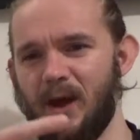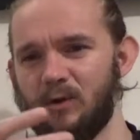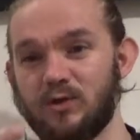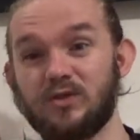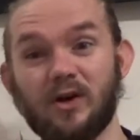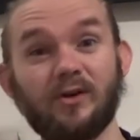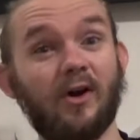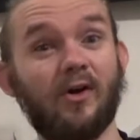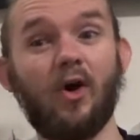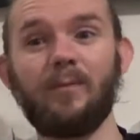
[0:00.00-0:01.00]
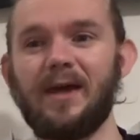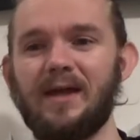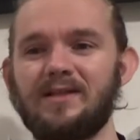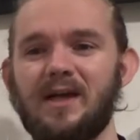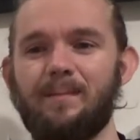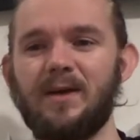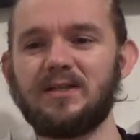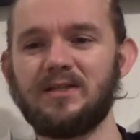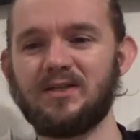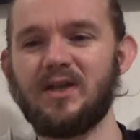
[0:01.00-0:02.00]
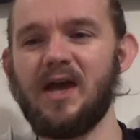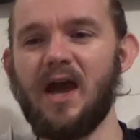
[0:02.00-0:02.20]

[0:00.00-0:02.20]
how to turn her hobby into a business.